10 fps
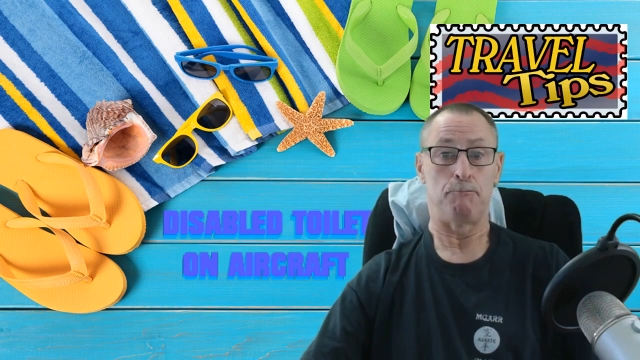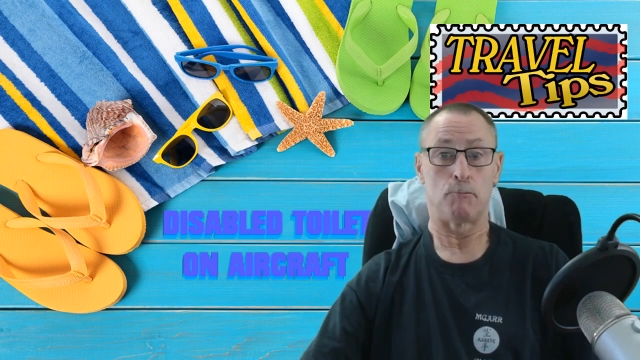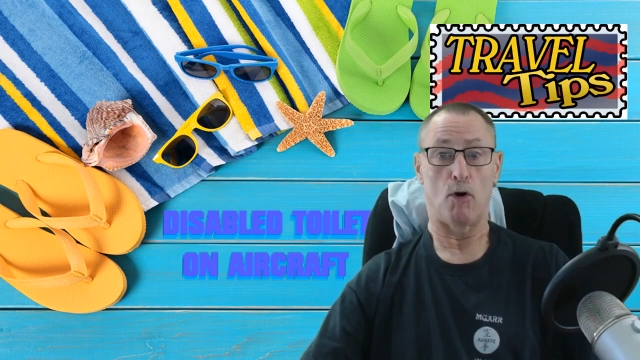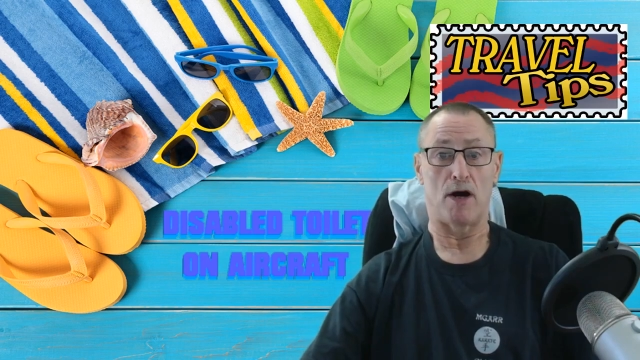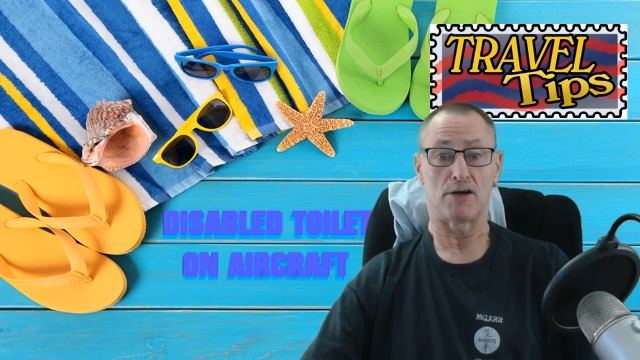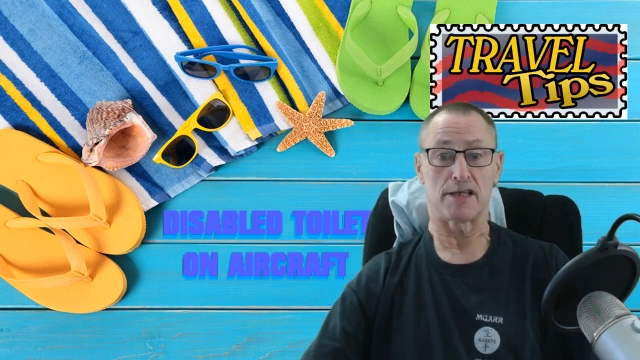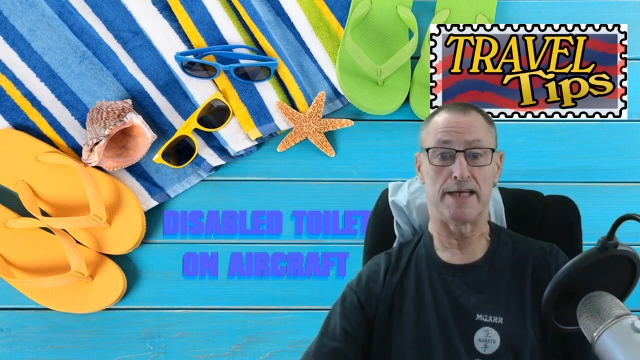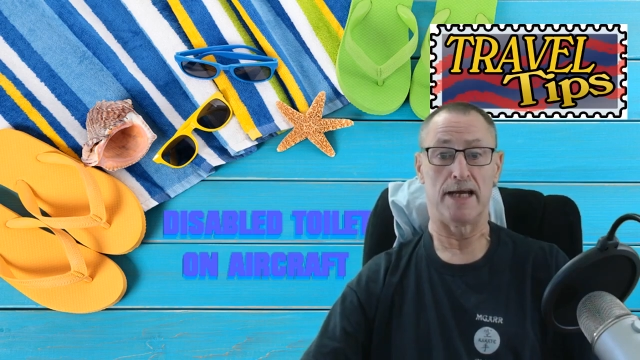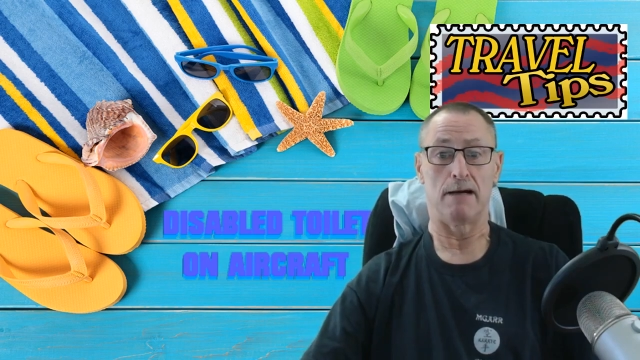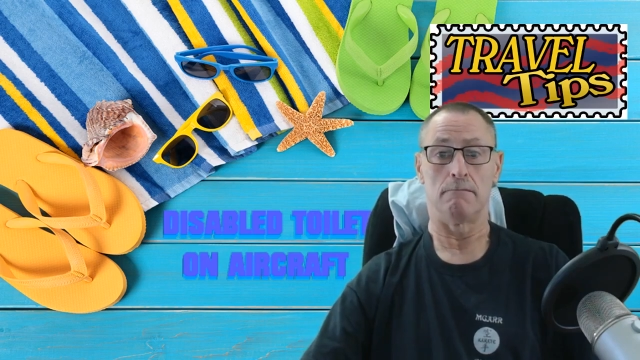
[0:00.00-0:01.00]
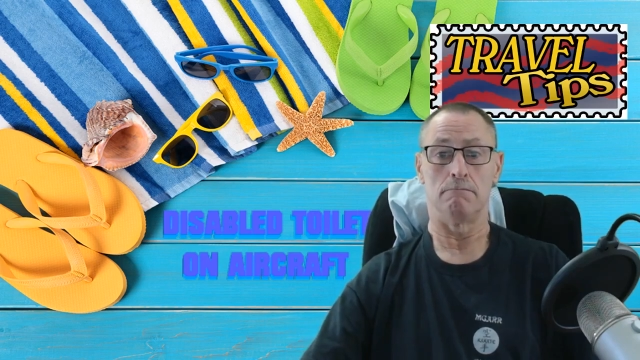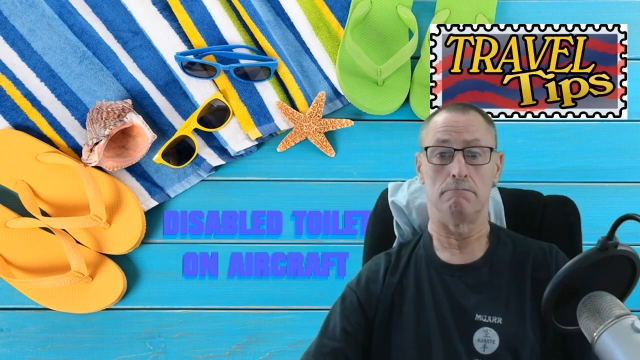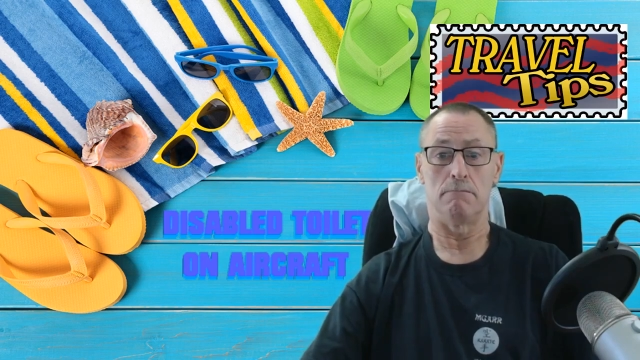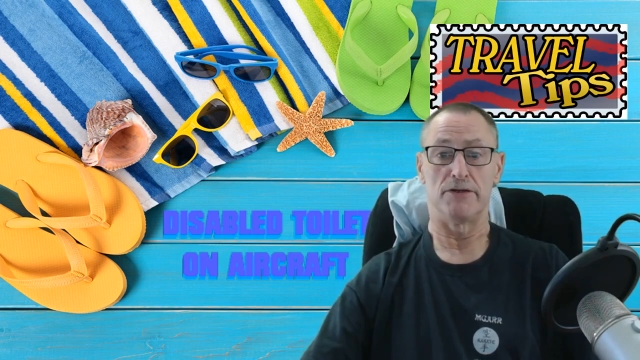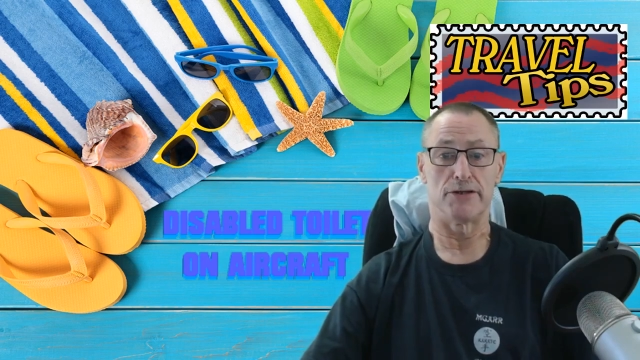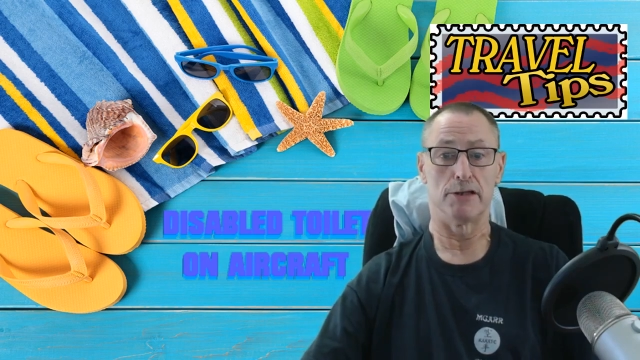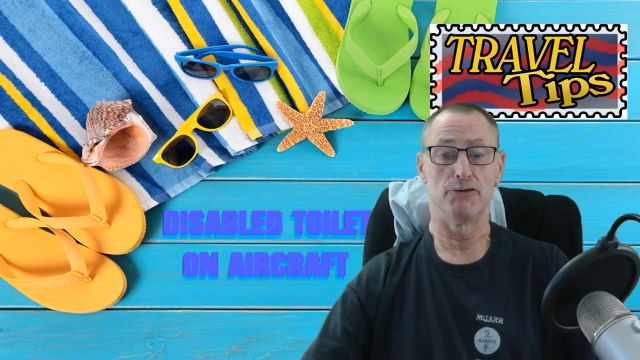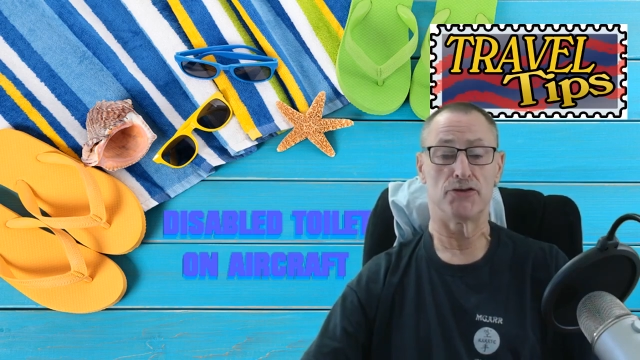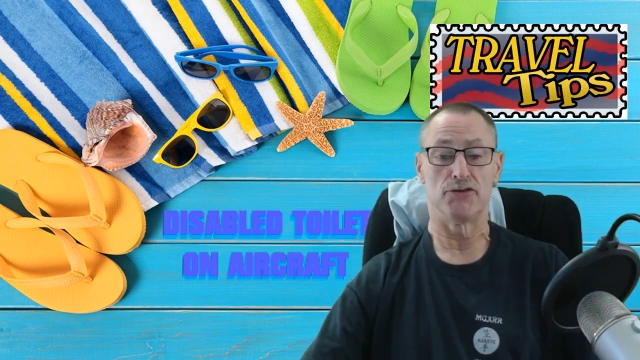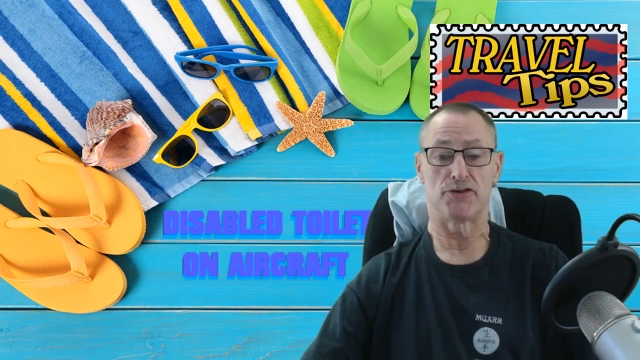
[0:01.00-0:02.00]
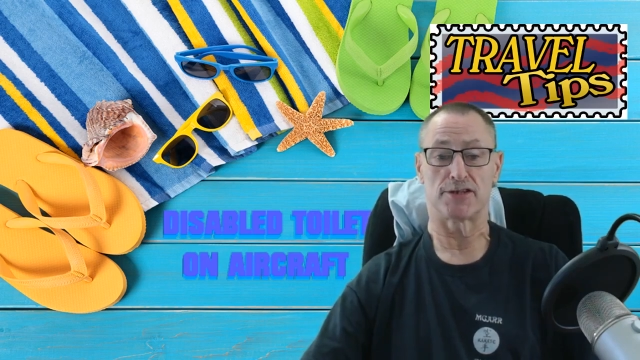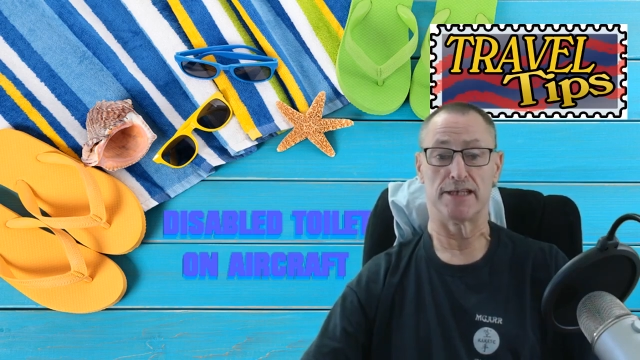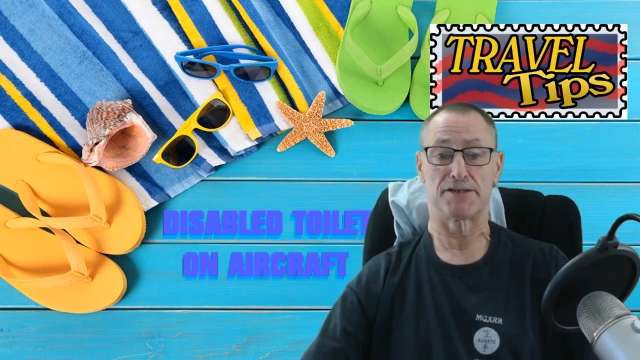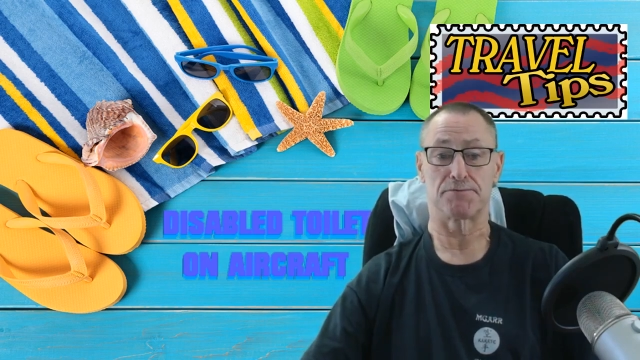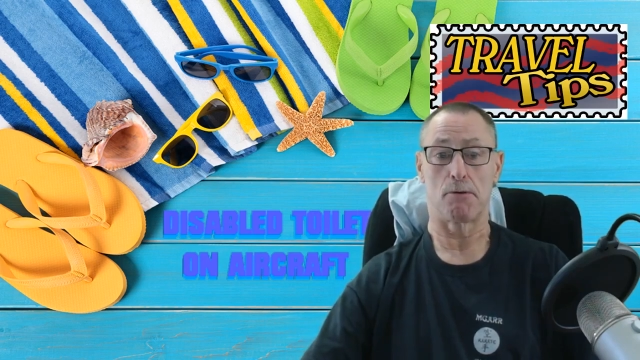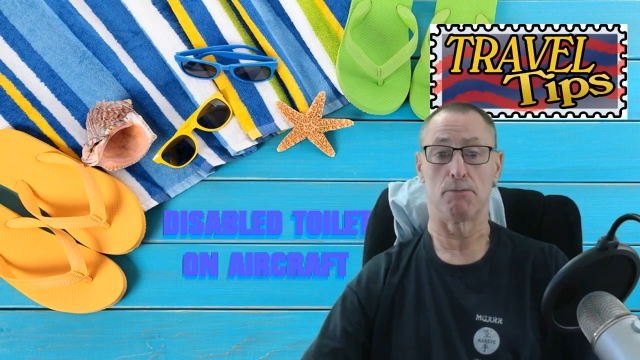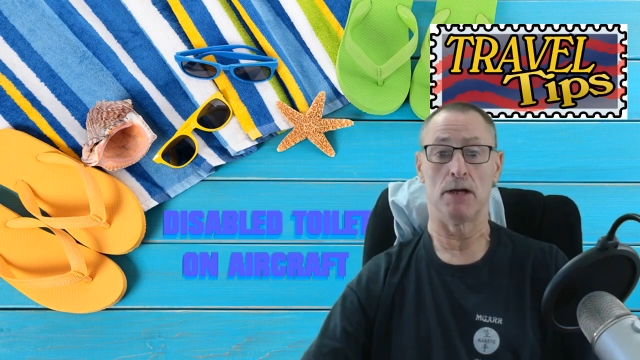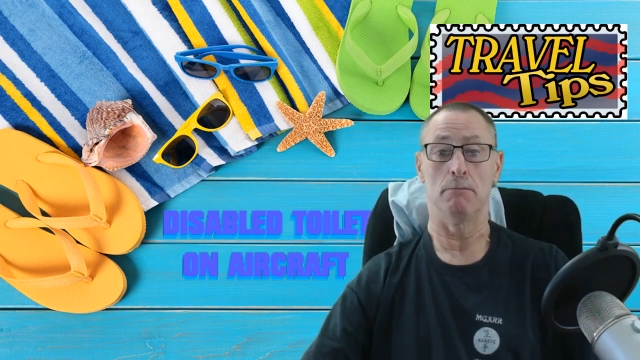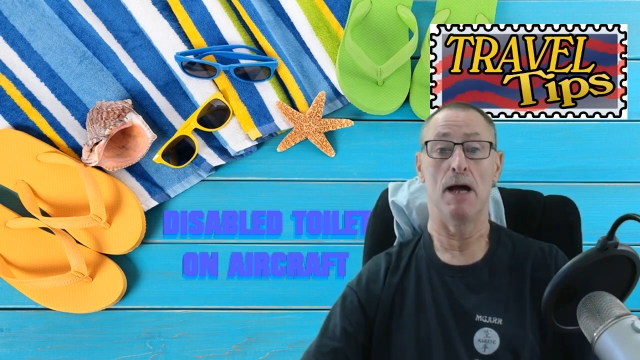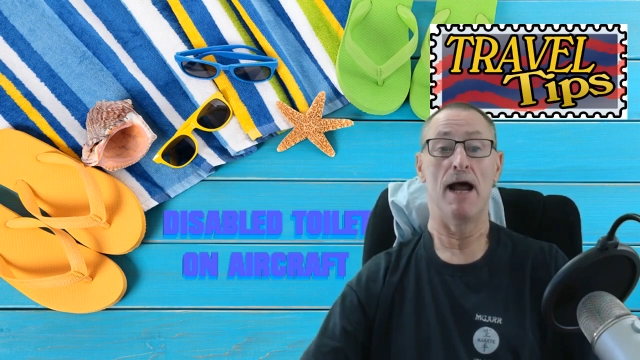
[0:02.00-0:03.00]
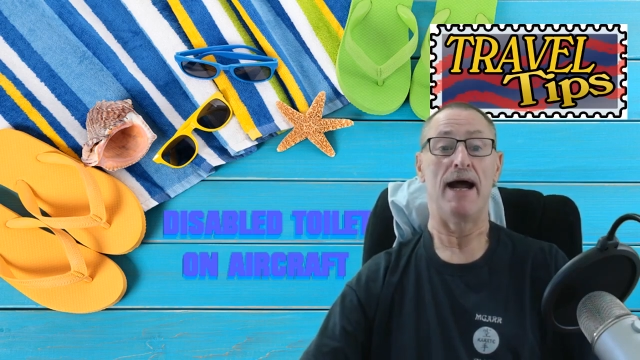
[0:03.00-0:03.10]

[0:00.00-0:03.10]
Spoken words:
What are the solutions to this problem,